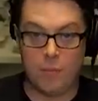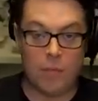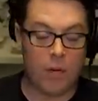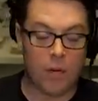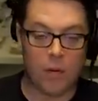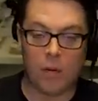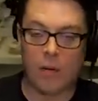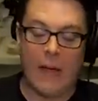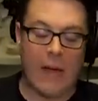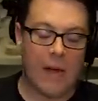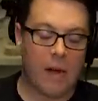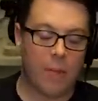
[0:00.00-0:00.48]

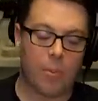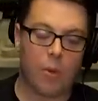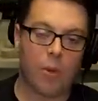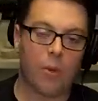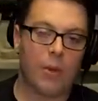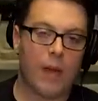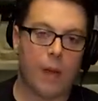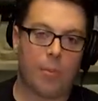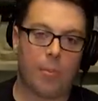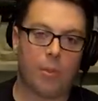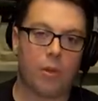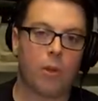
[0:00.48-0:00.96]
you're allowed to pull
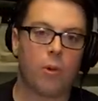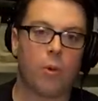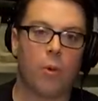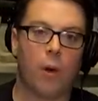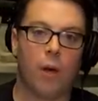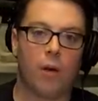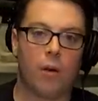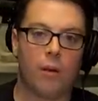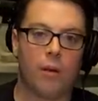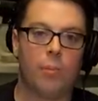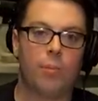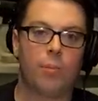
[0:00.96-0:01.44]
that pull
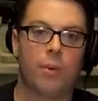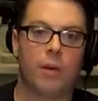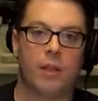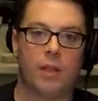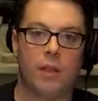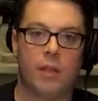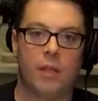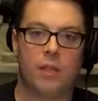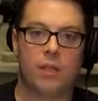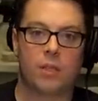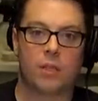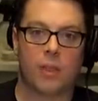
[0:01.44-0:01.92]
quote and put
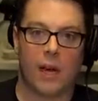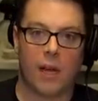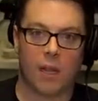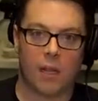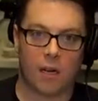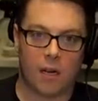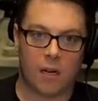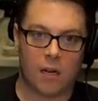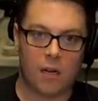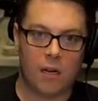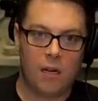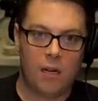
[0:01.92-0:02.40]
in the
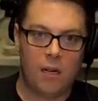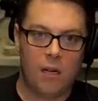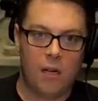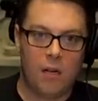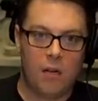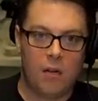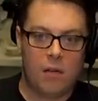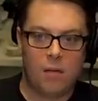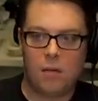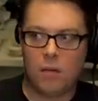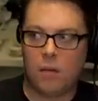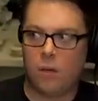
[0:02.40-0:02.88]
trailer
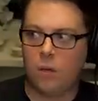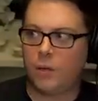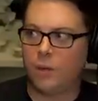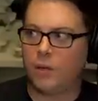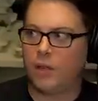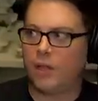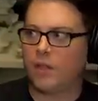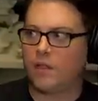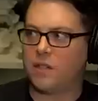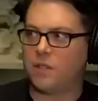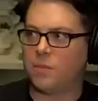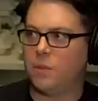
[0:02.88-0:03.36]
Hold
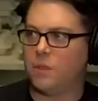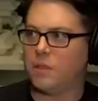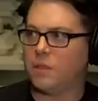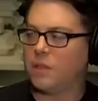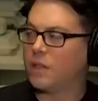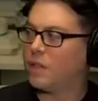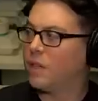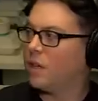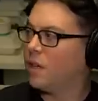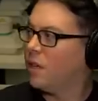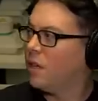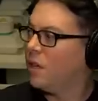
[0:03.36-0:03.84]
oh, there's
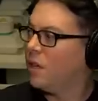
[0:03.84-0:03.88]
music.